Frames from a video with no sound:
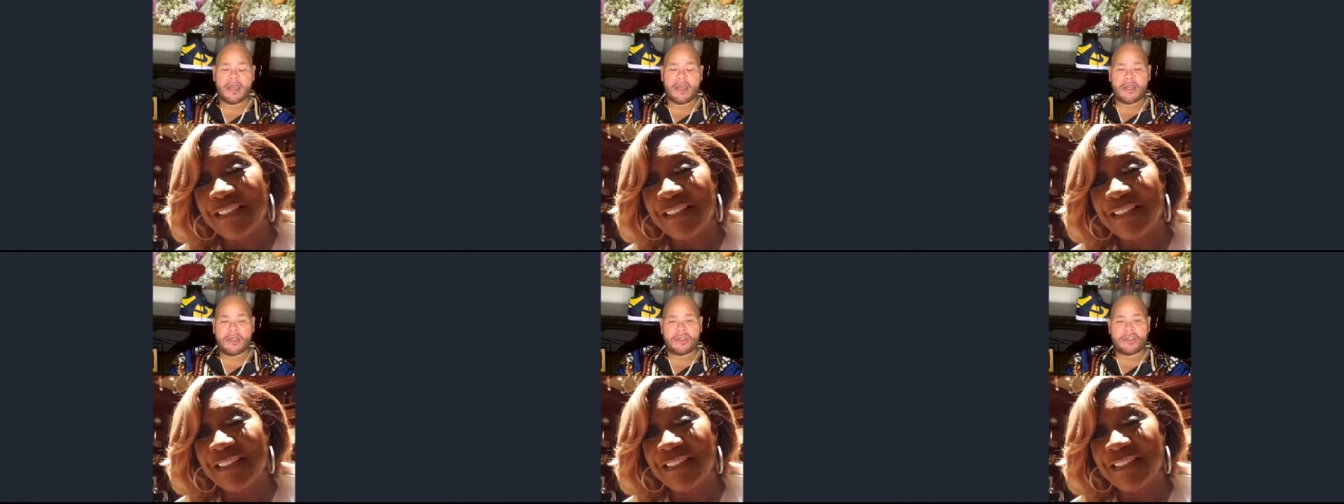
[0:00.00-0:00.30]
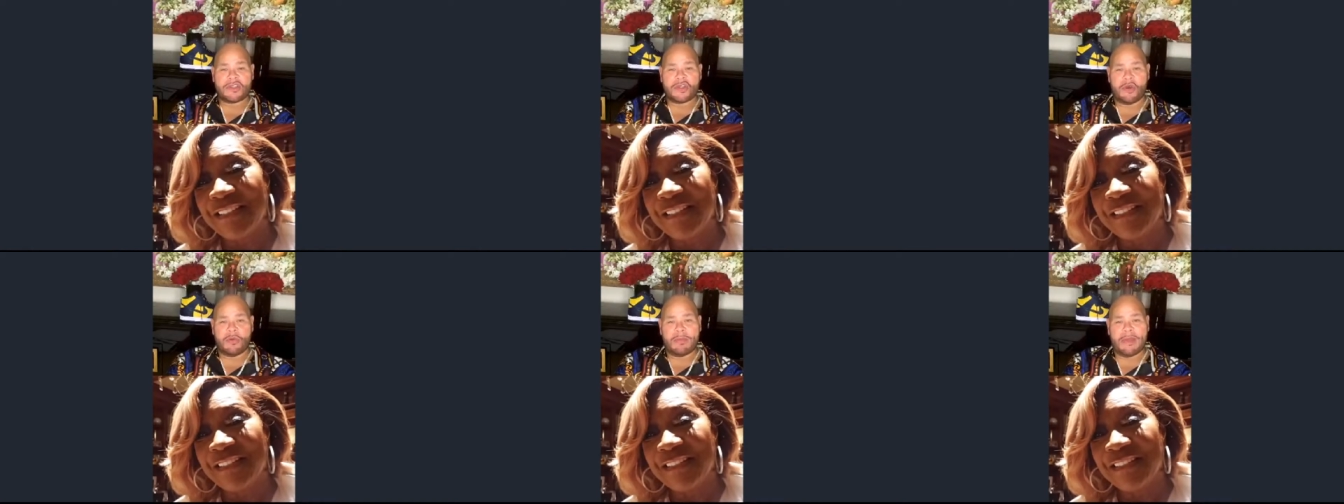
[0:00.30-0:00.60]

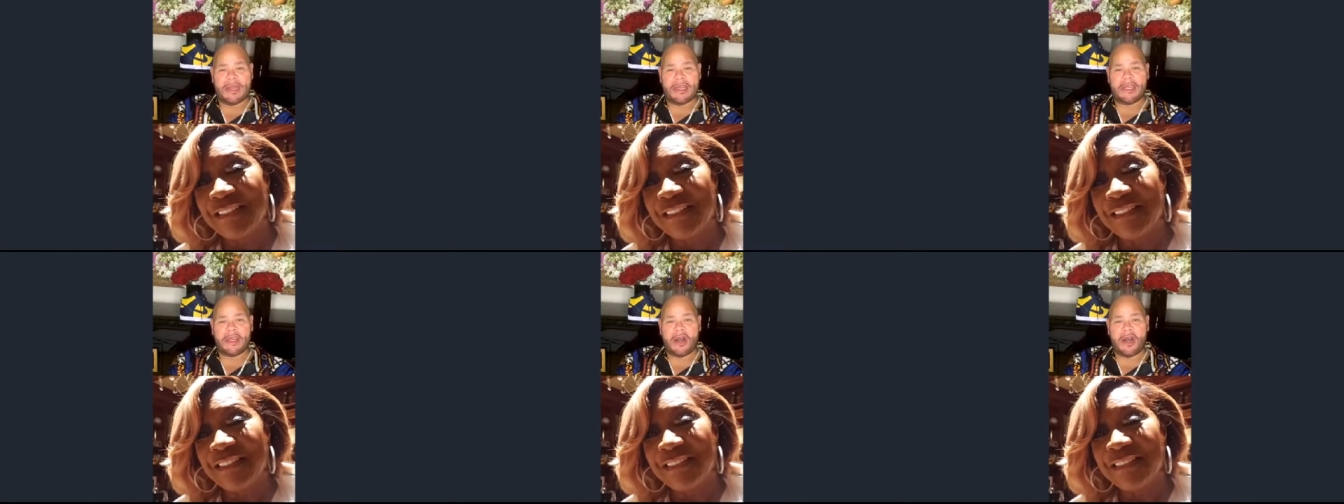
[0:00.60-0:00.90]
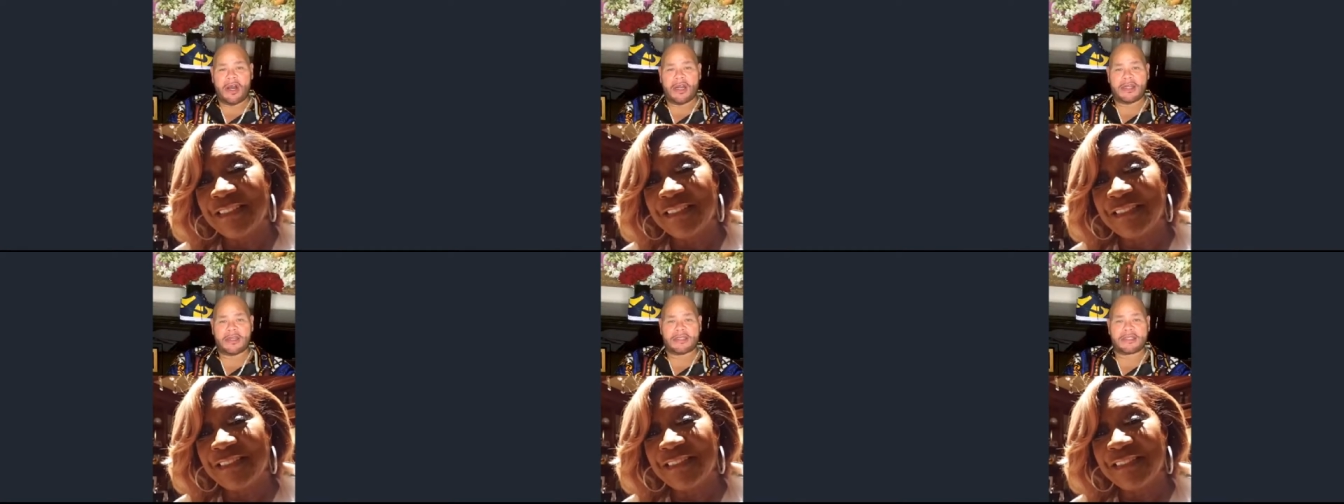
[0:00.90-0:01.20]
so many
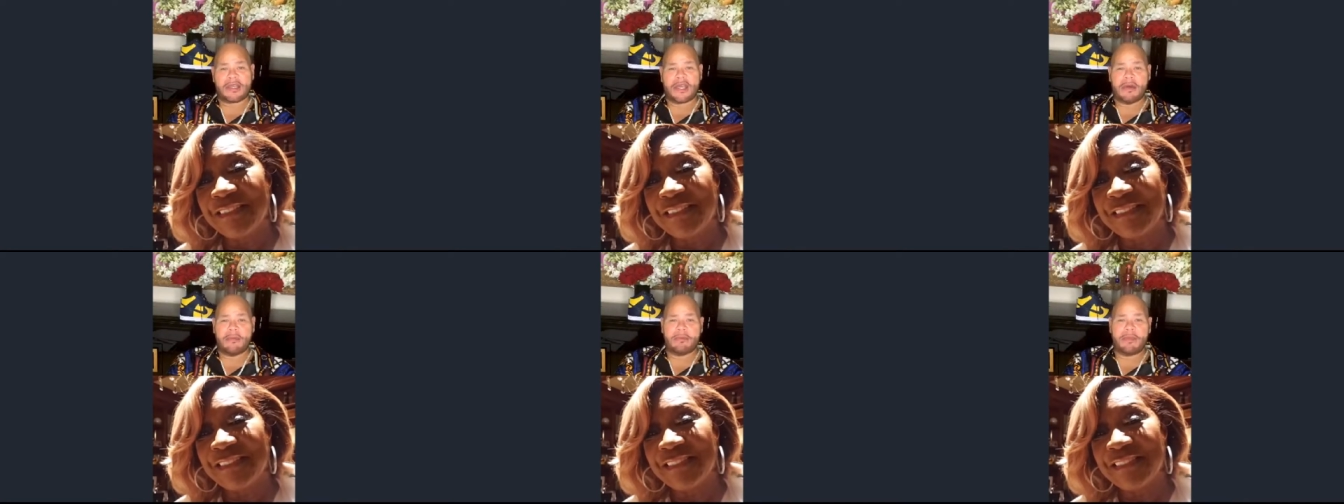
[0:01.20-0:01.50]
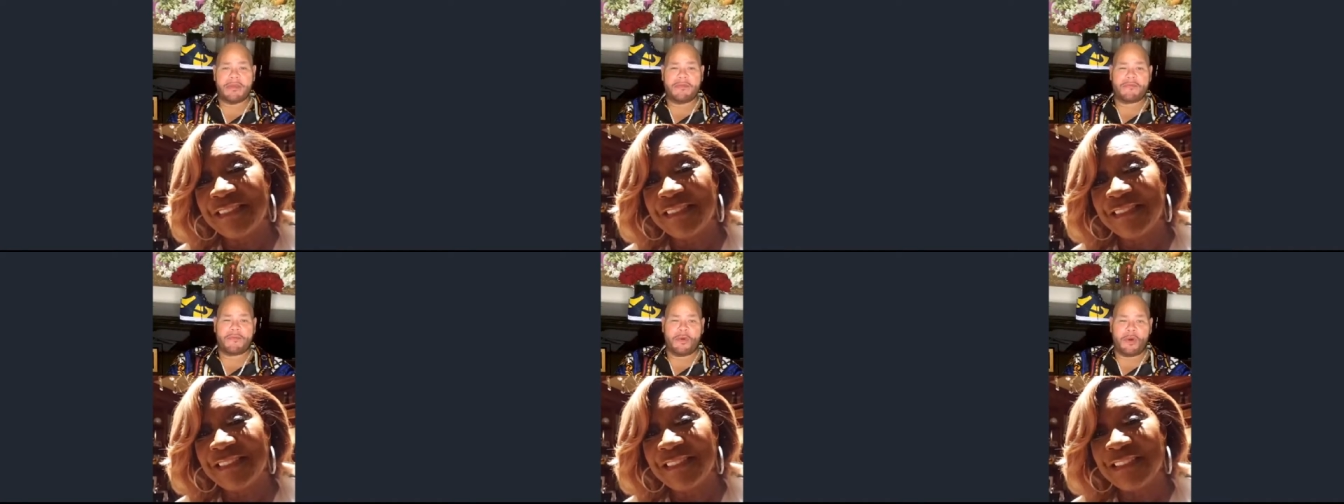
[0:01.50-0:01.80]
artists come
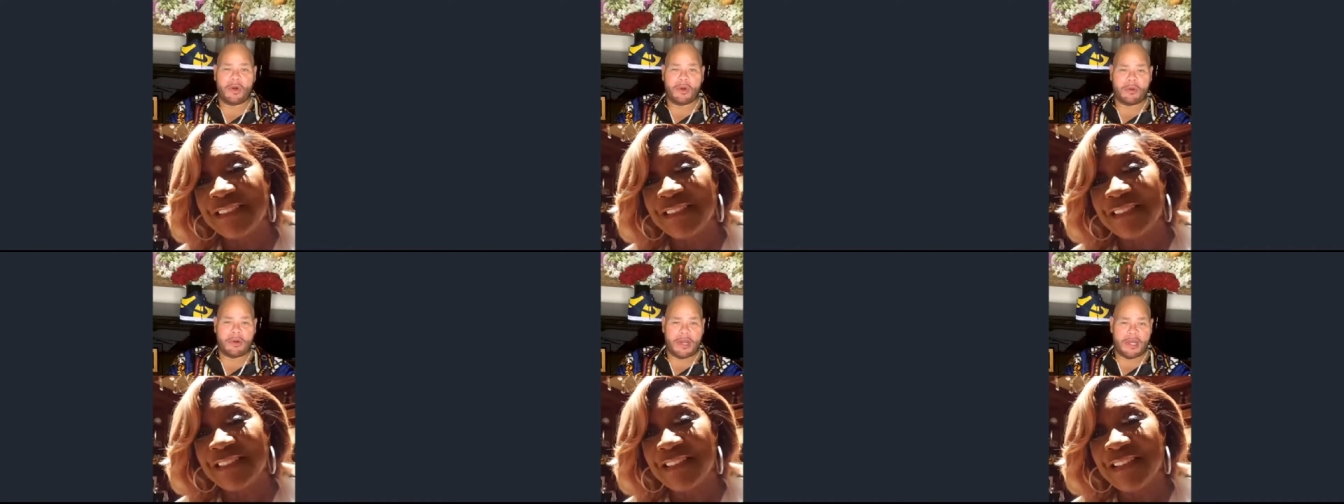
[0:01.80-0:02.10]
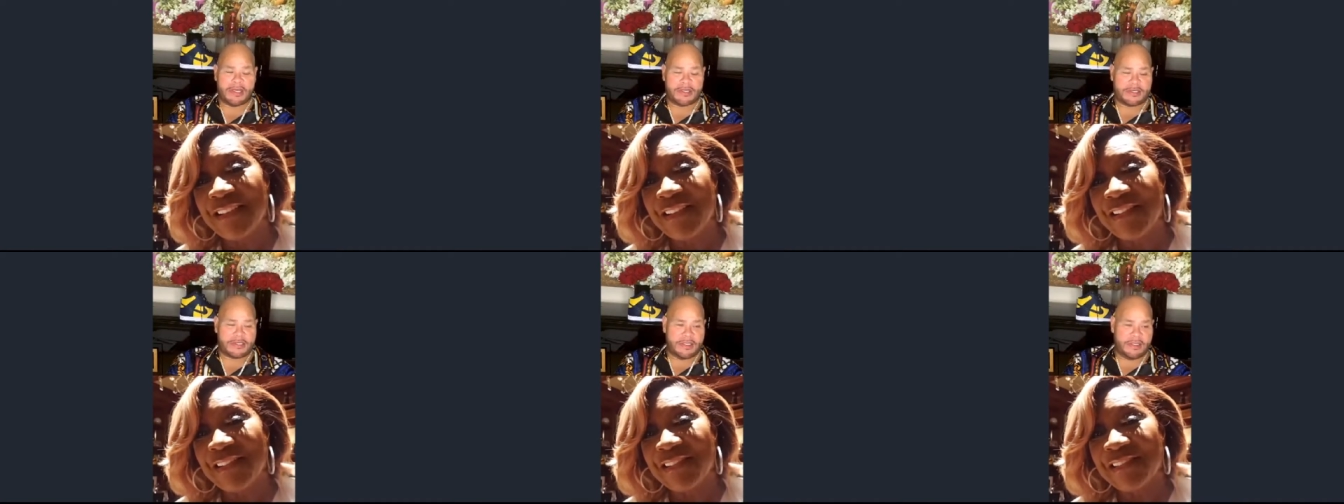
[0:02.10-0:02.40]
before
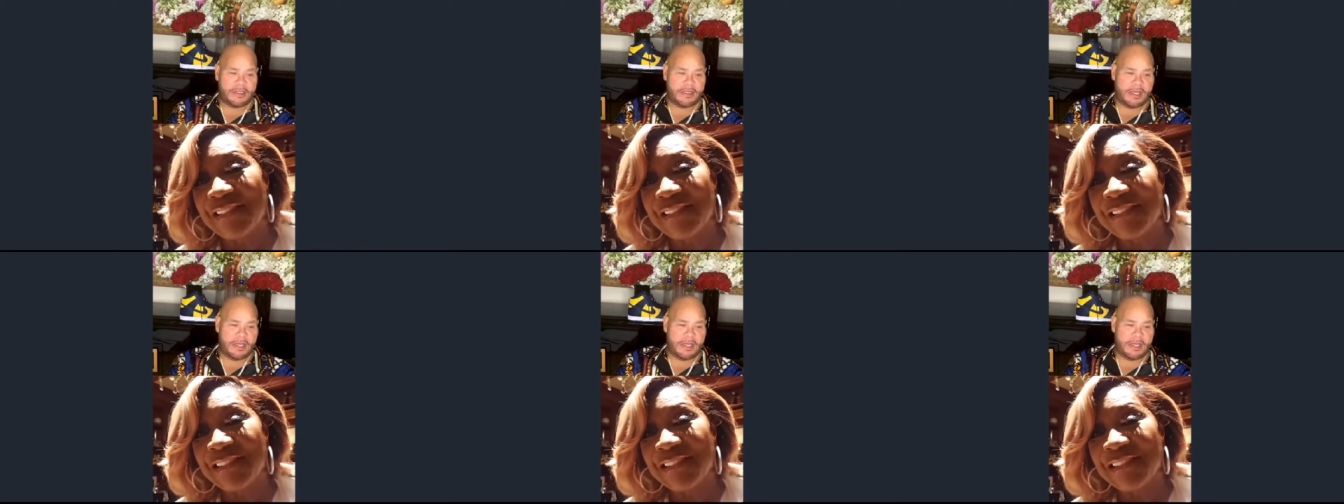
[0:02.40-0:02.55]
us,